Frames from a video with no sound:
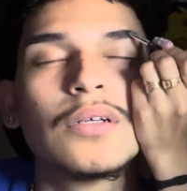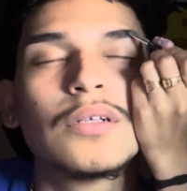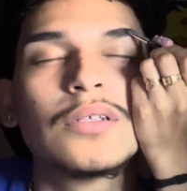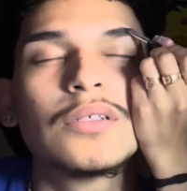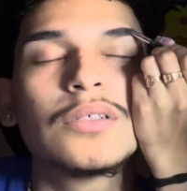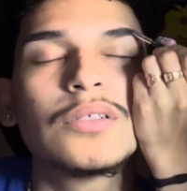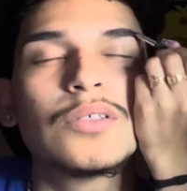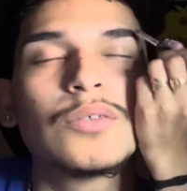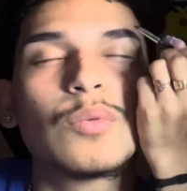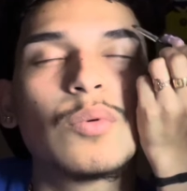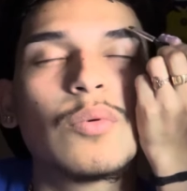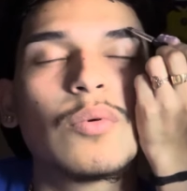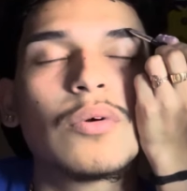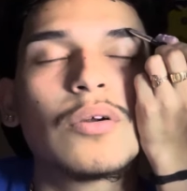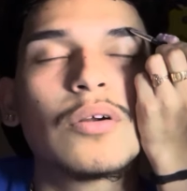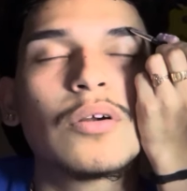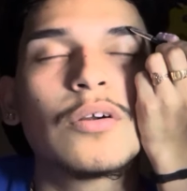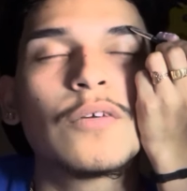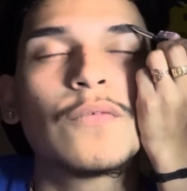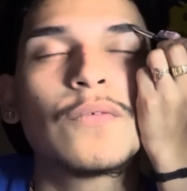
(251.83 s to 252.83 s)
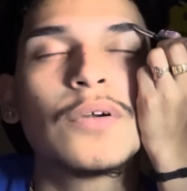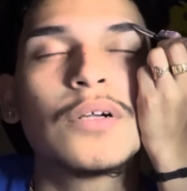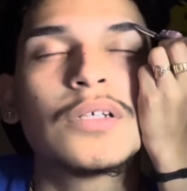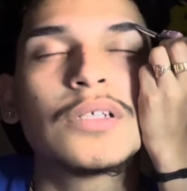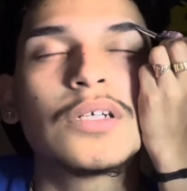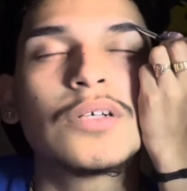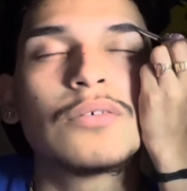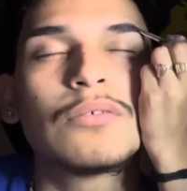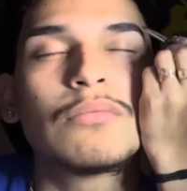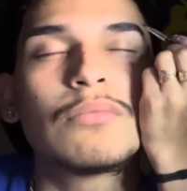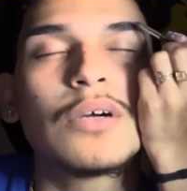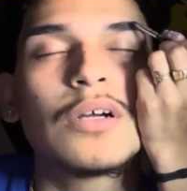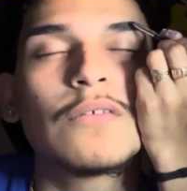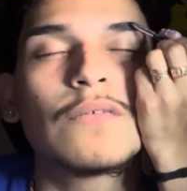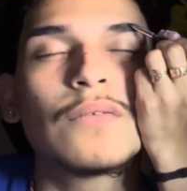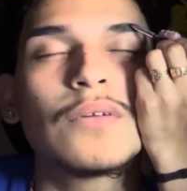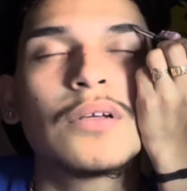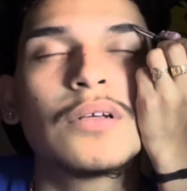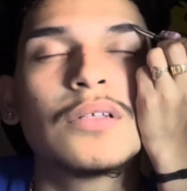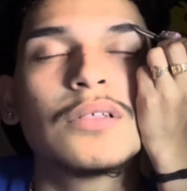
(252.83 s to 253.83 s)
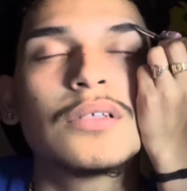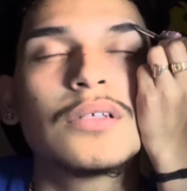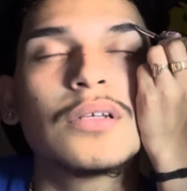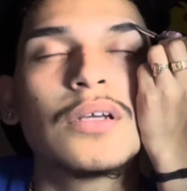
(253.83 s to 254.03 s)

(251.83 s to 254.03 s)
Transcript: She was with her friends, I was with my friends,